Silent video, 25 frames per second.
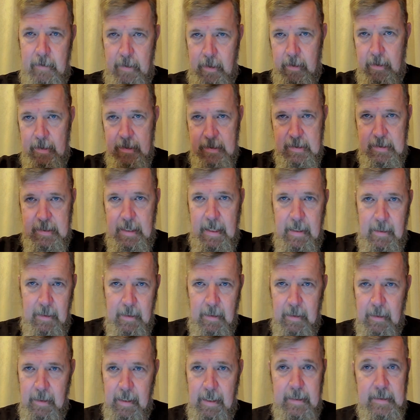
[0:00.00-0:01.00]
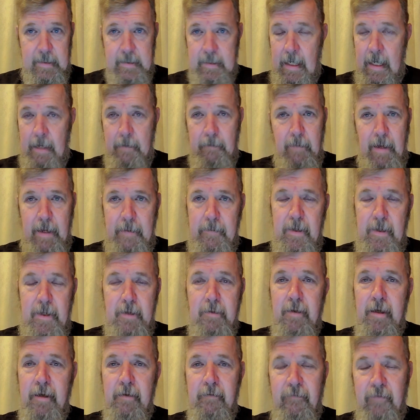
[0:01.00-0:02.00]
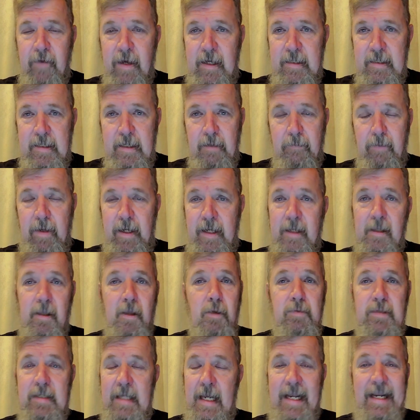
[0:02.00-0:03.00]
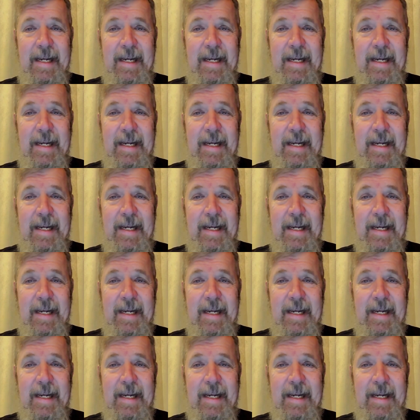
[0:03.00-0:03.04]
the state list, and maybe you can find somebody close